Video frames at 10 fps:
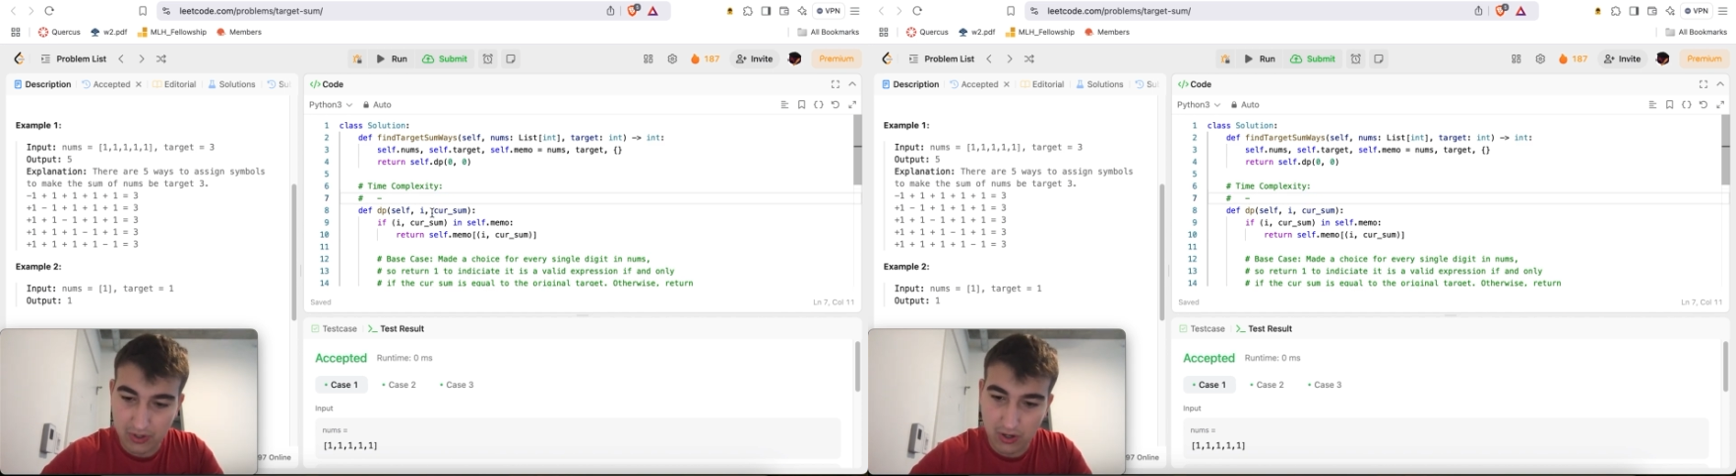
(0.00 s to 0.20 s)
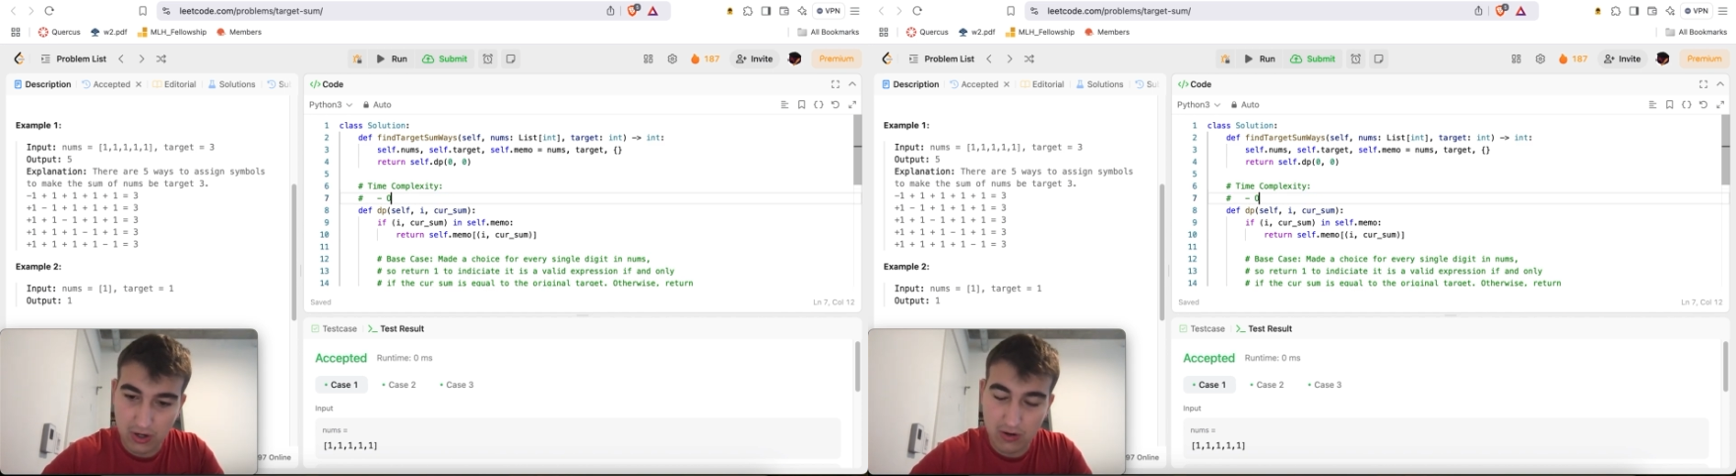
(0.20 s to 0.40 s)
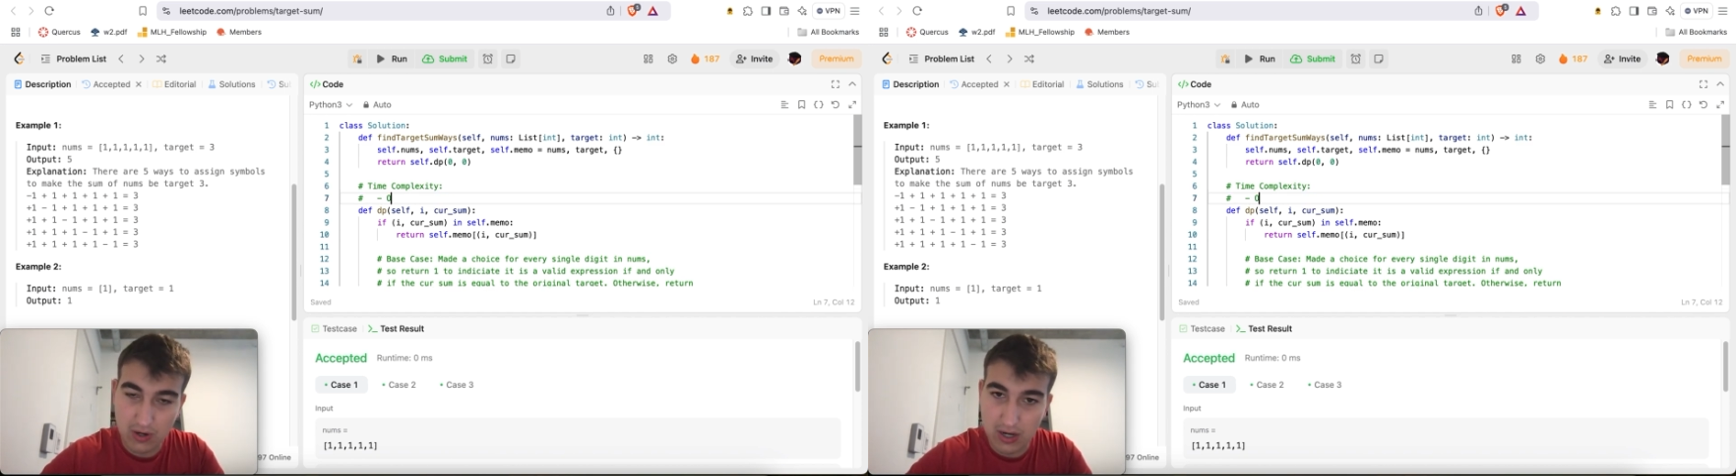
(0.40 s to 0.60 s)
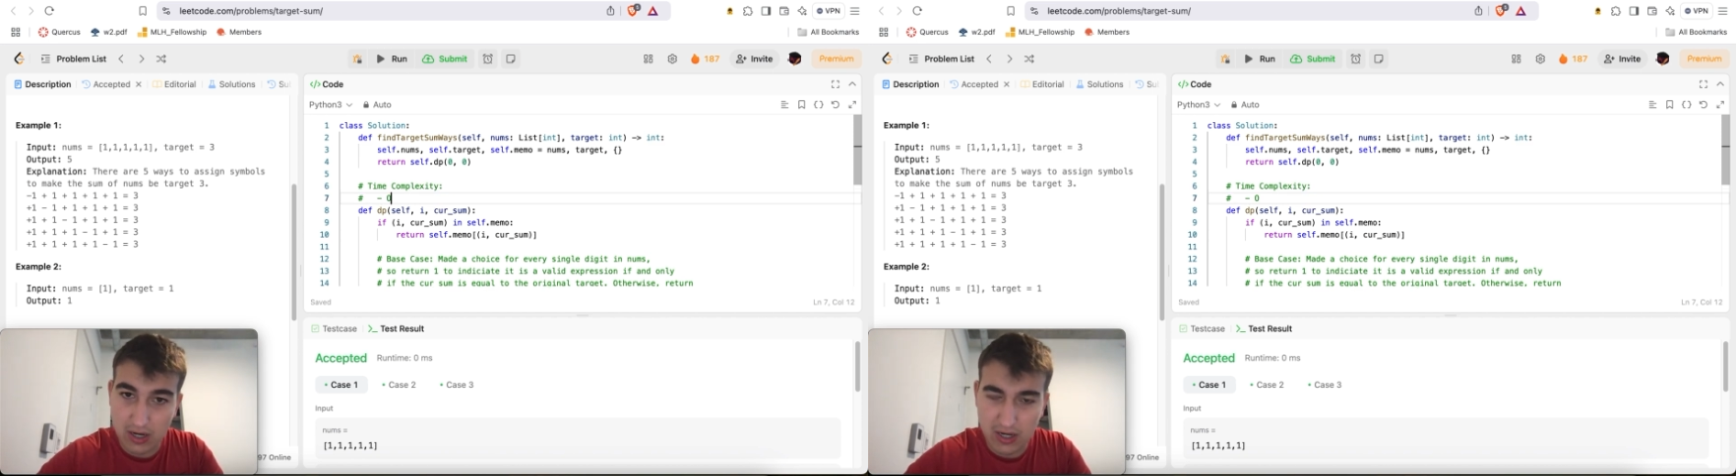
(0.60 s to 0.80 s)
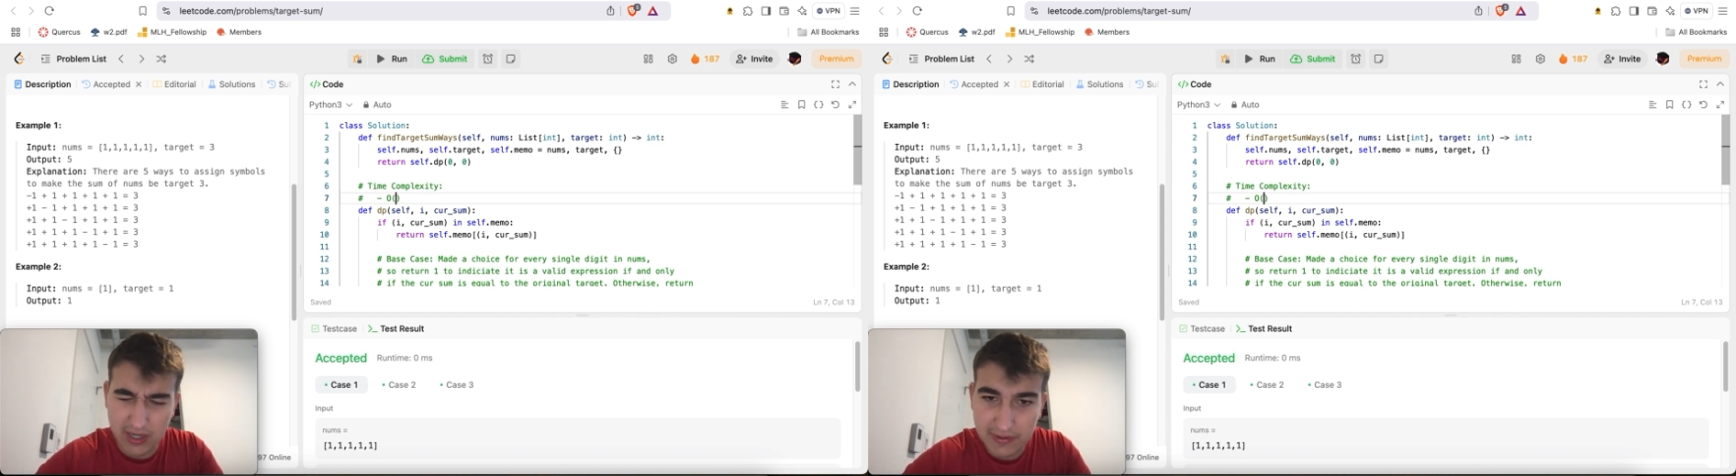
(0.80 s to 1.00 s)

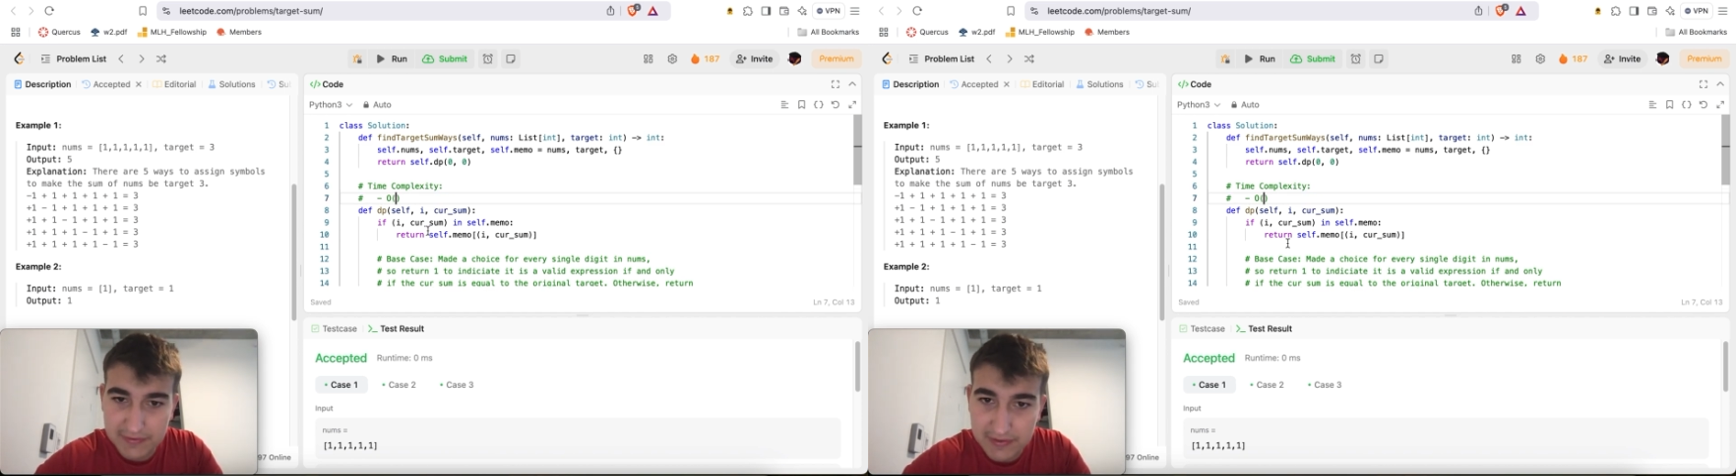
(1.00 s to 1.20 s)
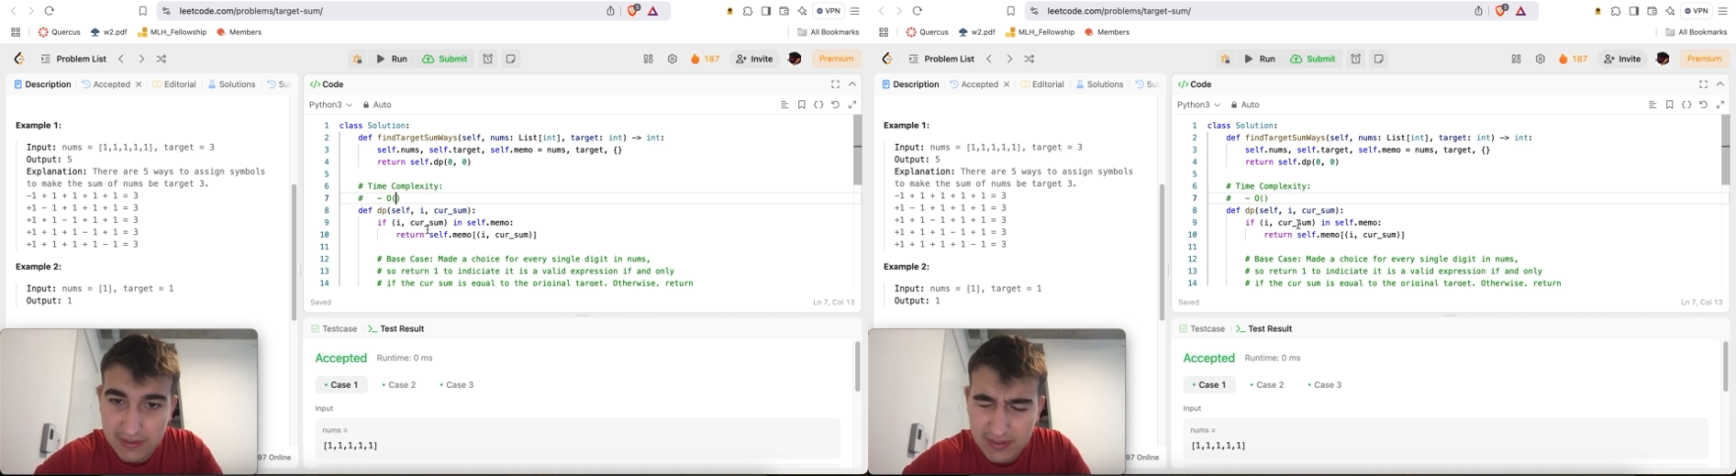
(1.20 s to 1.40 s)
of